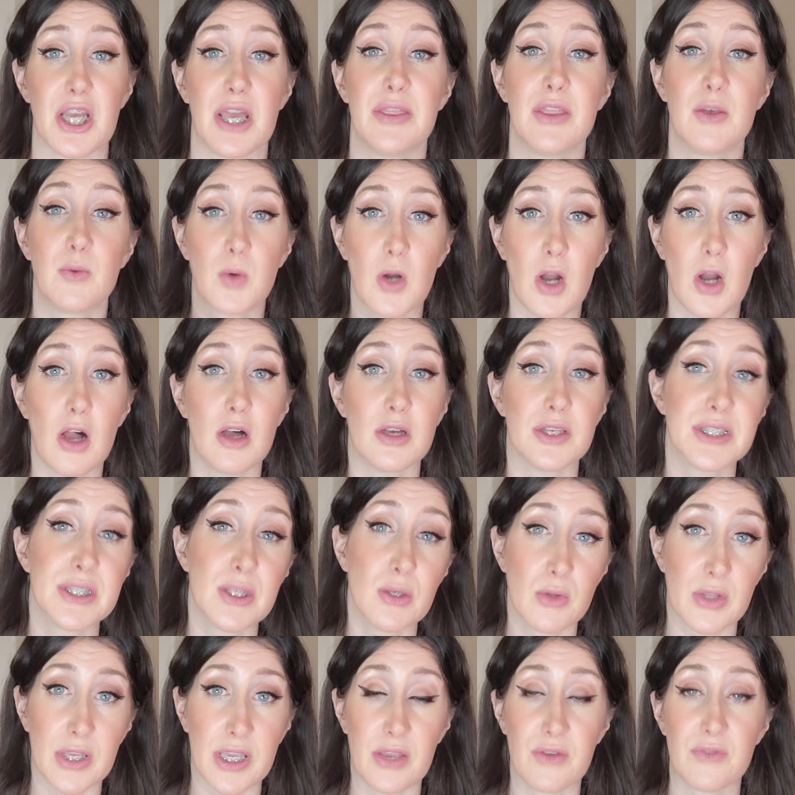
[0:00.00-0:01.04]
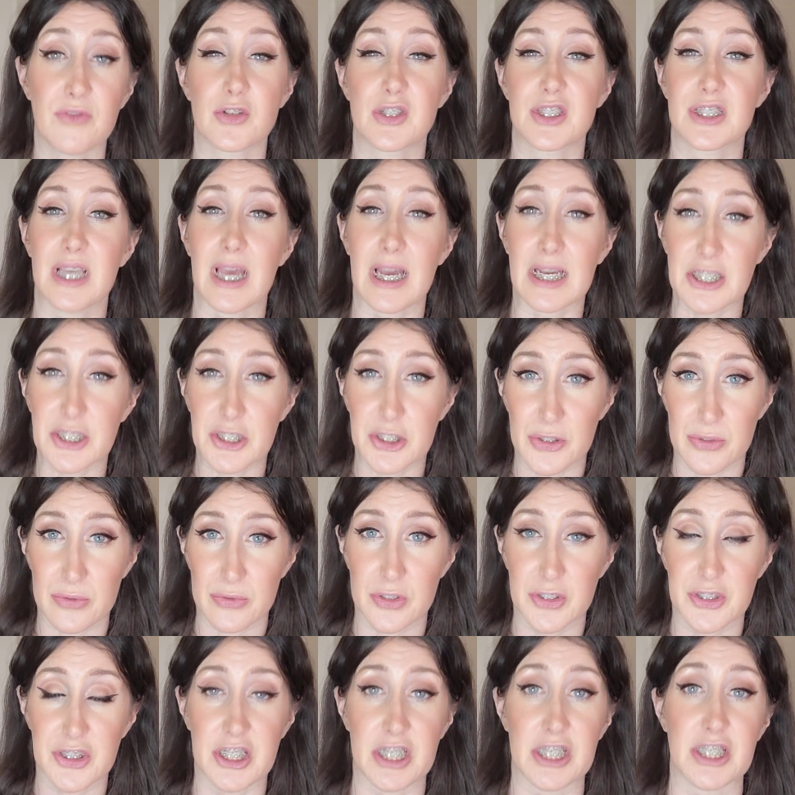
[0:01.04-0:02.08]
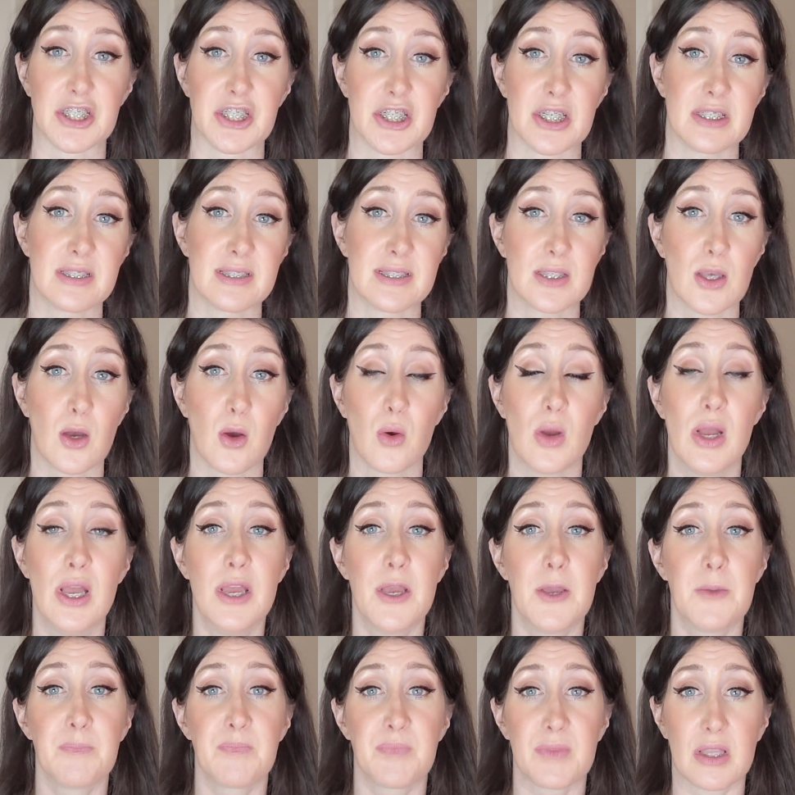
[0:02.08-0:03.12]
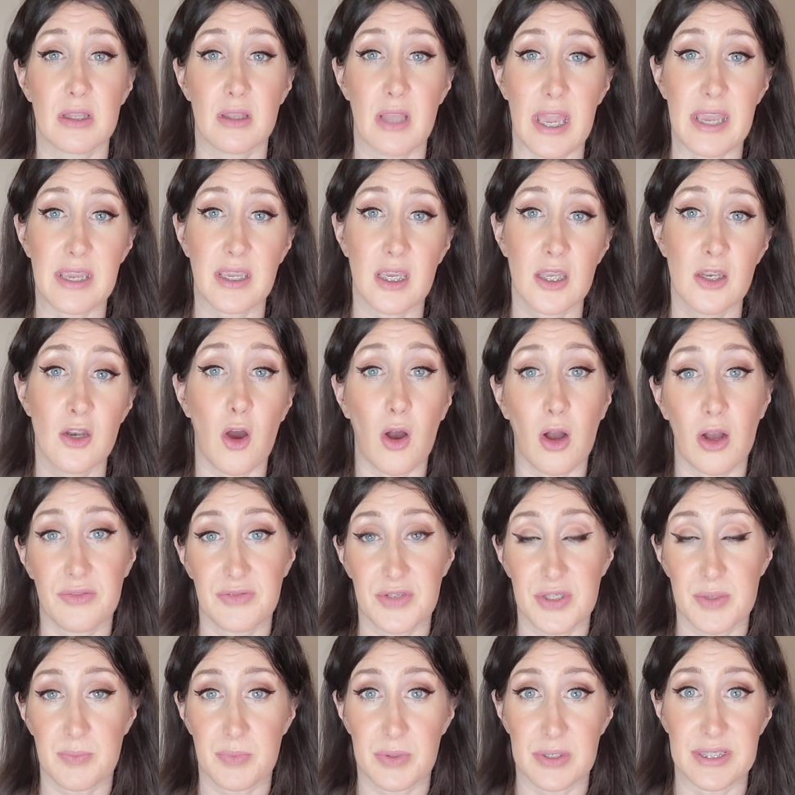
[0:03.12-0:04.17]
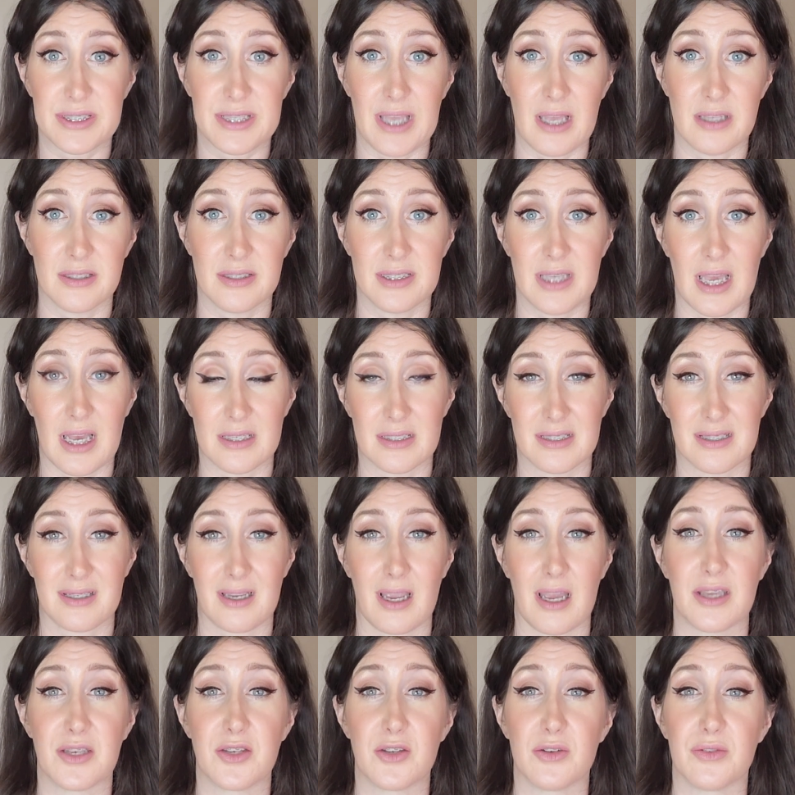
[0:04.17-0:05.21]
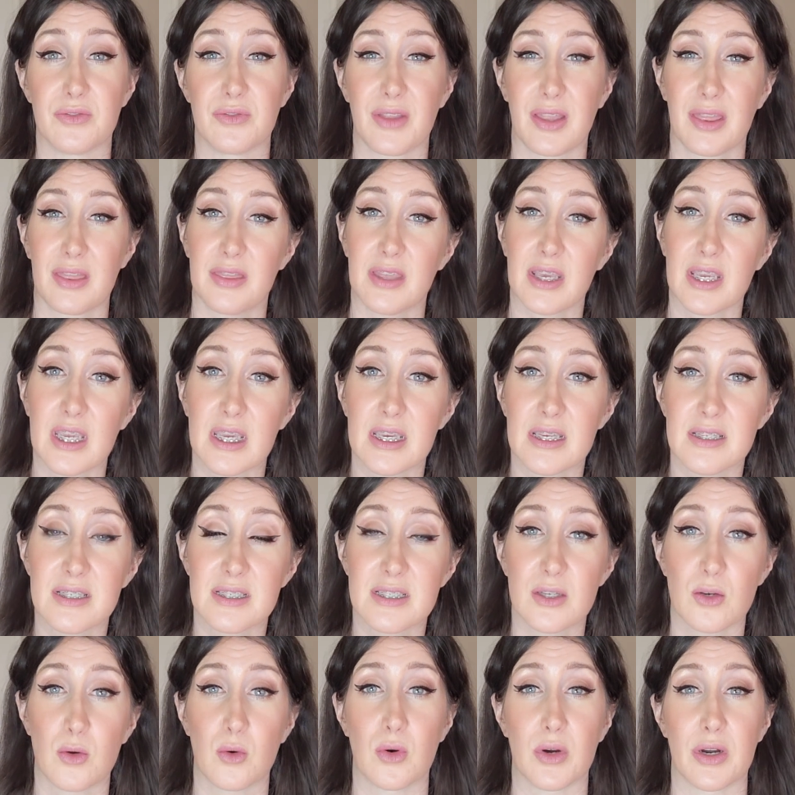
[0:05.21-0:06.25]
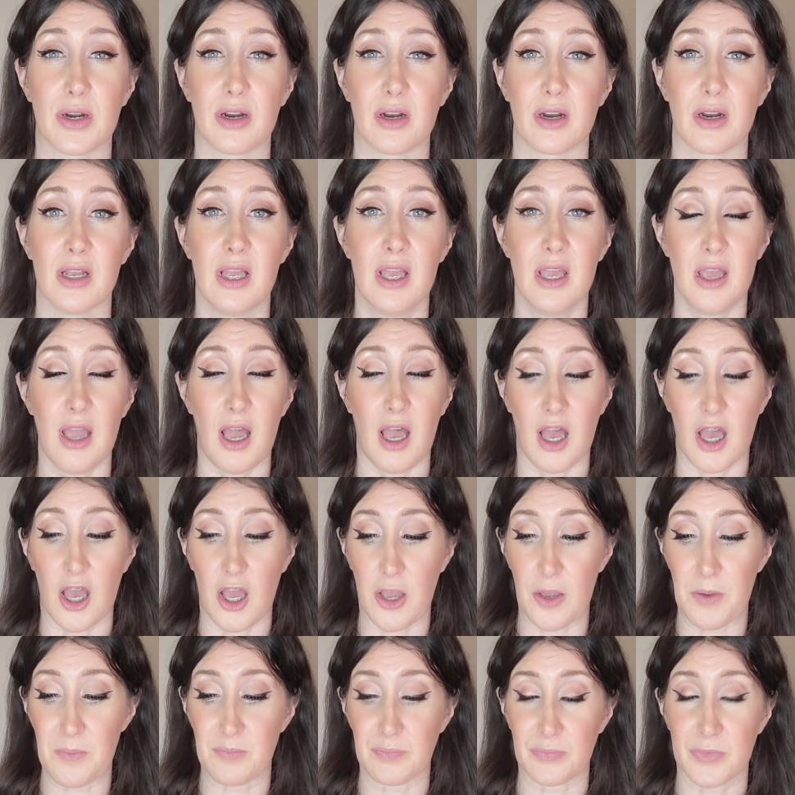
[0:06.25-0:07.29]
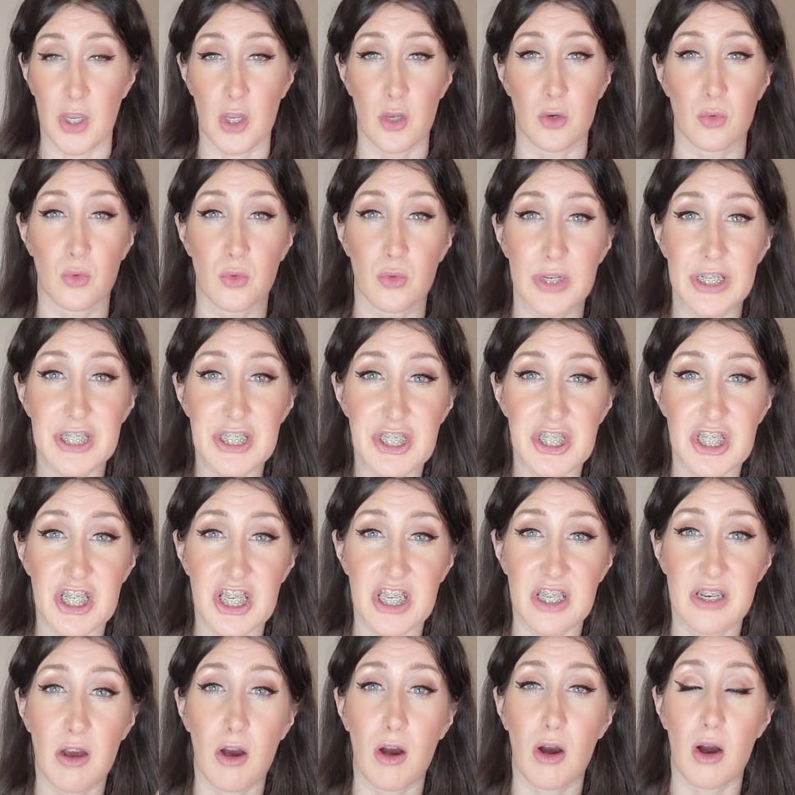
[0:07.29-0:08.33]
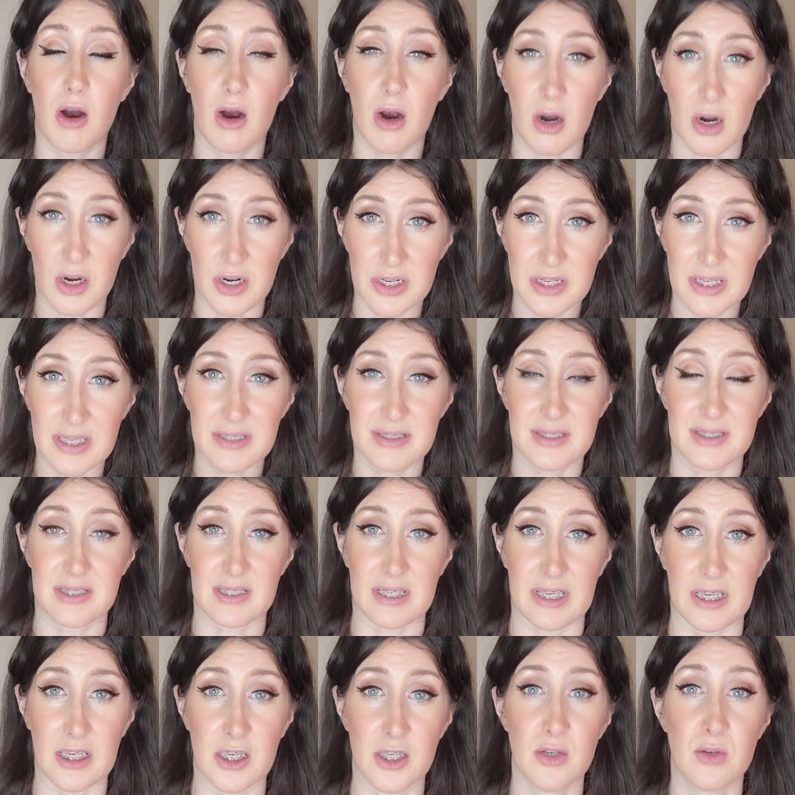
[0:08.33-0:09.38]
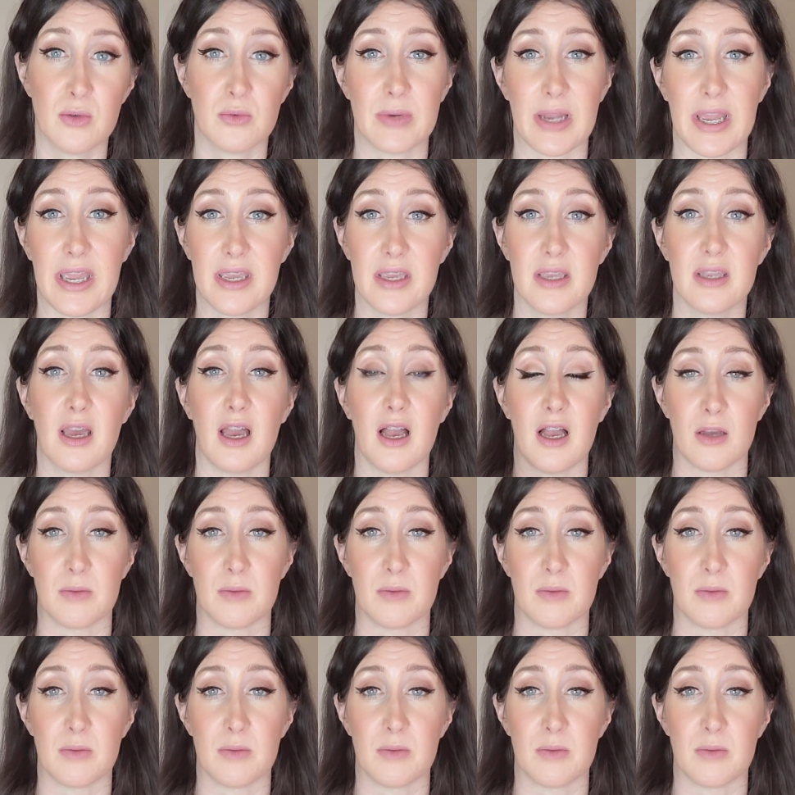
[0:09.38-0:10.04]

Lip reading: And then we're also looking for textural changes. So lichen often presents as kind of thickened or rigid, hard skin, right?